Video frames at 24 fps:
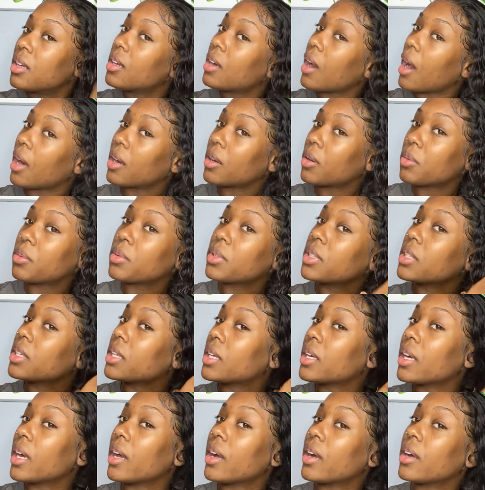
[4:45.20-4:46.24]
I don't really
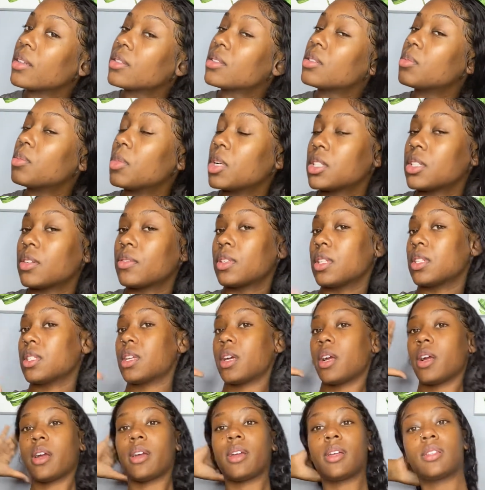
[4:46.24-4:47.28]
care too much if this
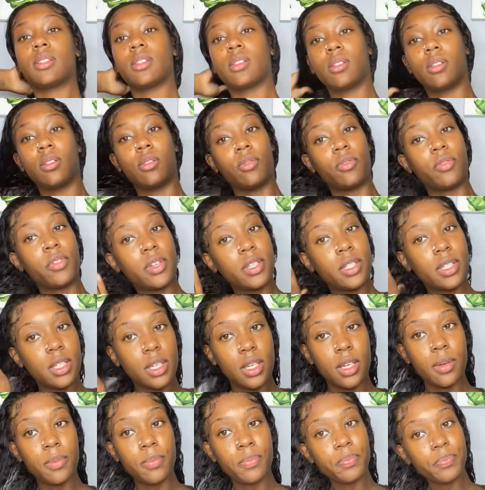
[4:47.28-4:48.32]
hair gets a little
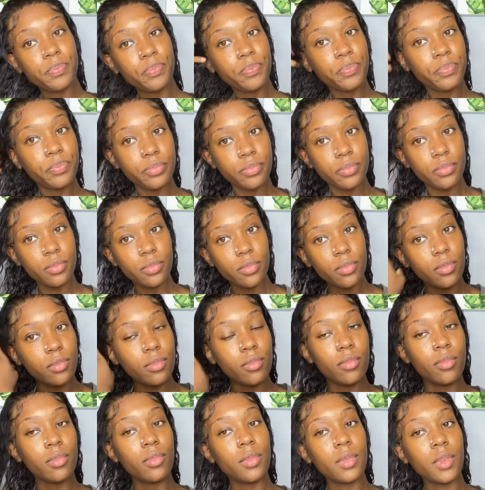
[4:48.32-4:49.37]
frizzy,
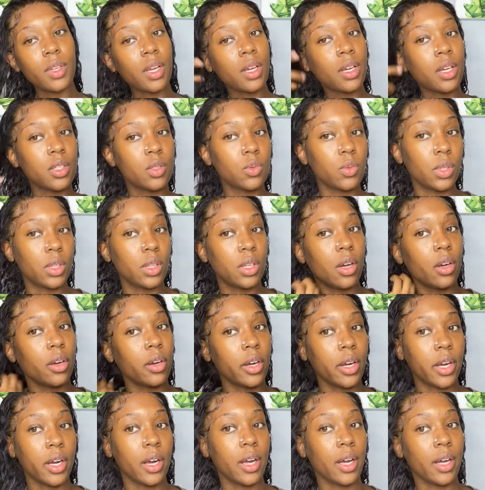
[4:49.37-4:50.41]
because with longer
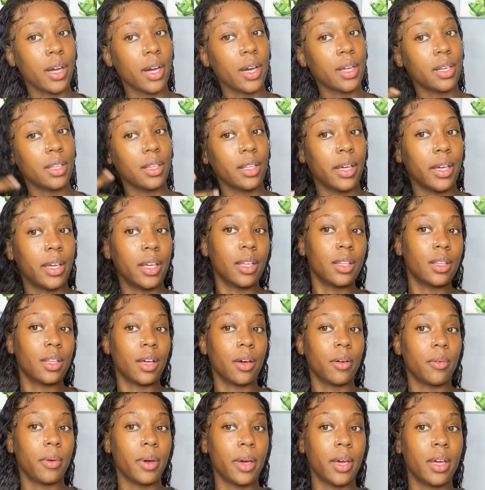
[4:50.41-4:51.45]
hair I kind of like it that
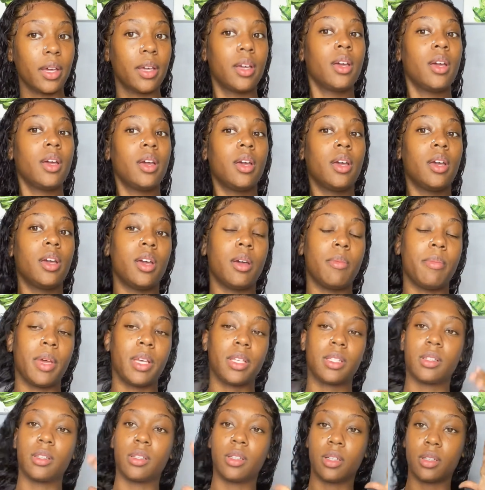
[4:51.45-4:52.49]
way. It
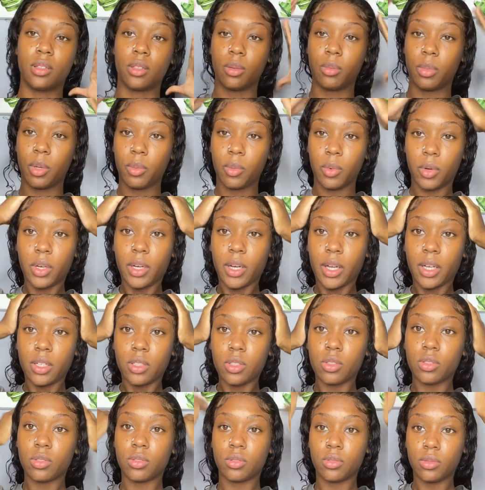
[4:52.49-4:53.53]
makes it look a little bit more
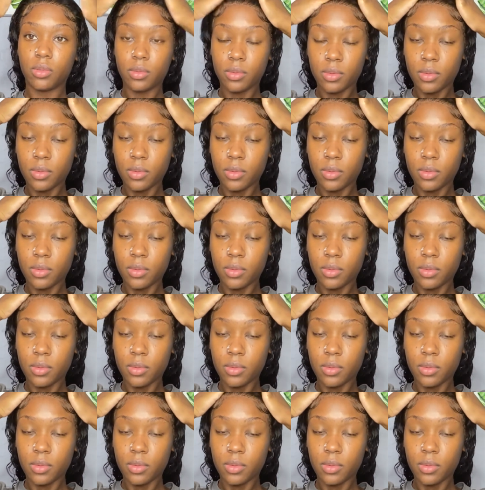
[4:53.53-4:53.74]
natural.